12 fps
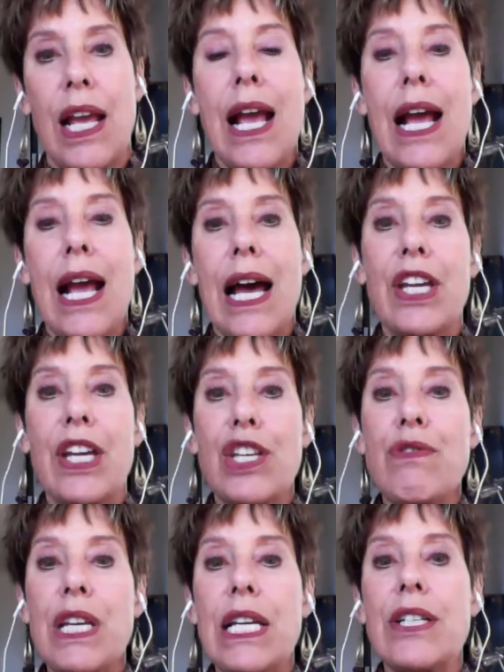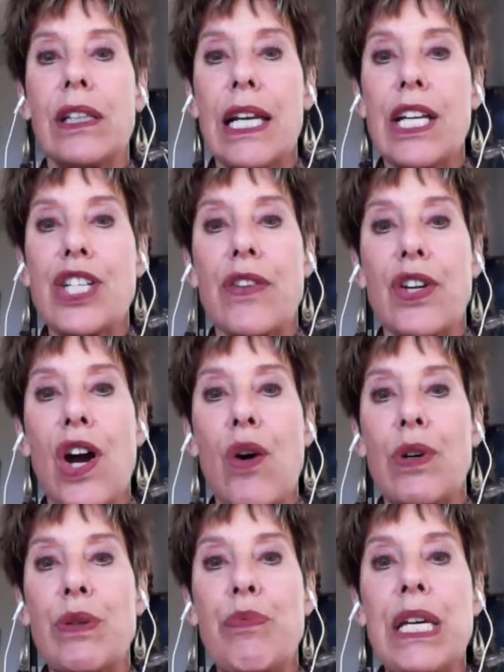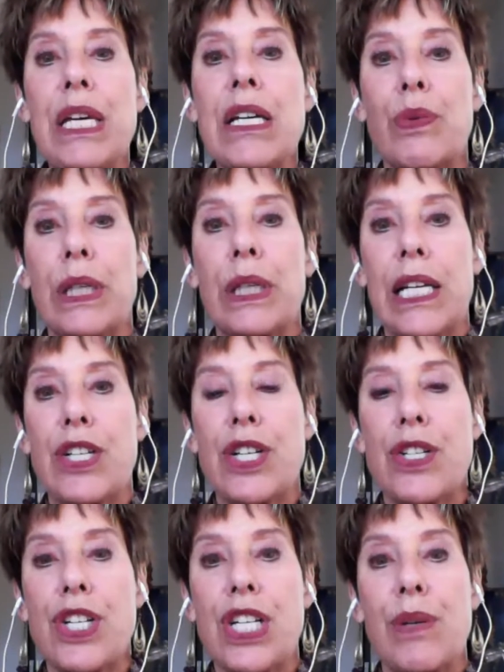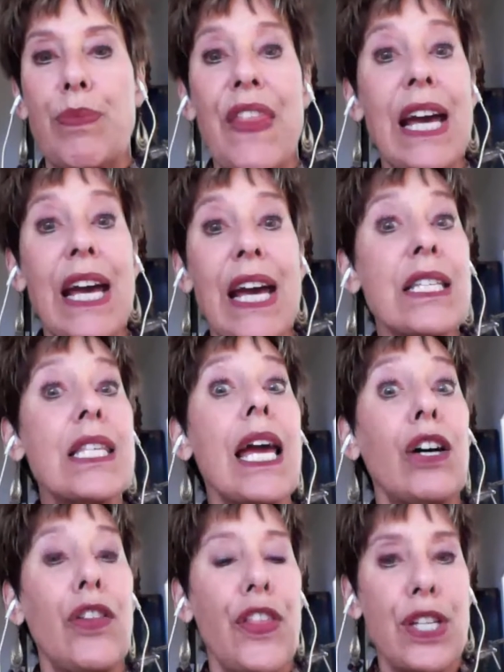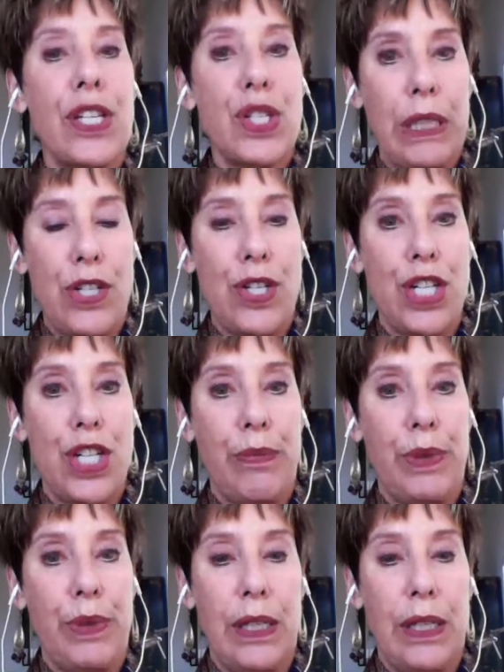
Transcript: and that you need to let each other go and be in a relationship, and that's the healthiest relationship.